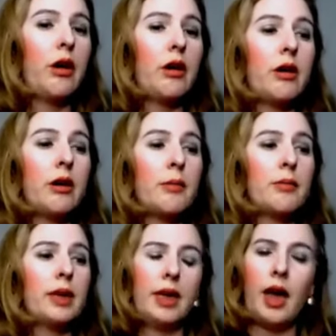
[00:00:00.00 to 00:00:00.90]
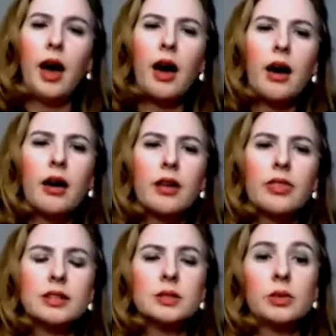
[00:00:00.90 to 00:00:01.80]
Yeah,
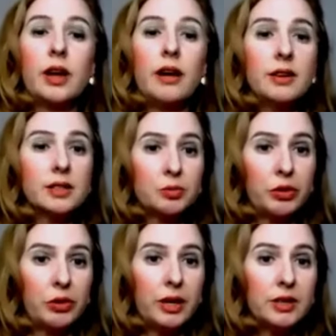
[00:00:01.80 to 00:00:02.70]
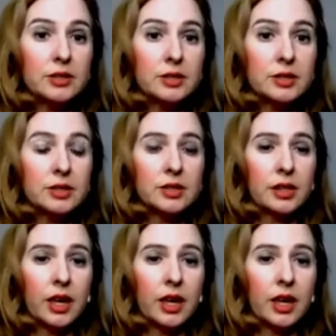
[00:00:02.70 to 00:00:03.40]
that's what I've experienced.